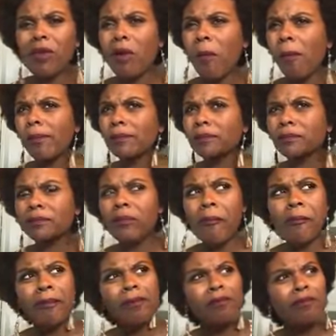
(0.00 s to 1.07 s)
Yeah, right
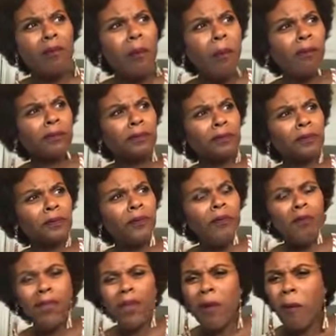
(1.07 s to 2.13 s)
there. That's how
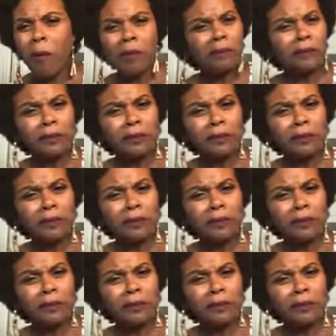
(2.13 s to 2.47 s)
I felt.